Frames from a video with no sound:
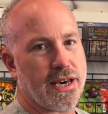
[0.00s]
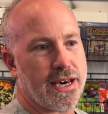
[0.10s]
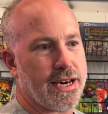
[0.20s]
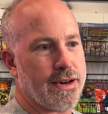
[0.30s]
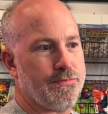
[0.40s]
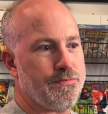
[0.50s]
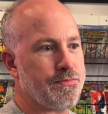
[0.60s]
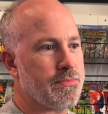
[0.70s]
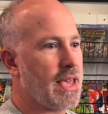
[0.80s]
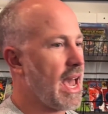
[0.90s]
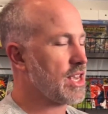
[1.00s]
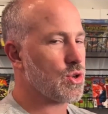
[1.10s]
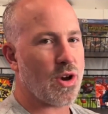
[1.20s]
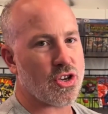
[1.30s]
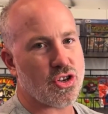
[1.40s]
um, ask
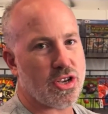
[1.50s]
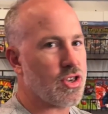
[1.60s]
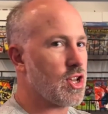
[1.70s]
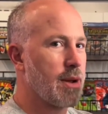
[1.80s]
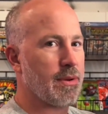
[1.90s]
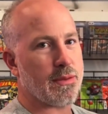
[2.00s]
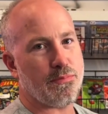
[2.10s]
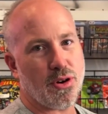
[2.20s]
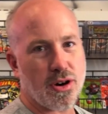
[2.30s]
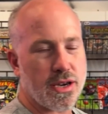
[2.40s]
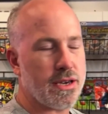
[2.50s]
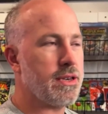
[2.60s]
questions, talk about the book,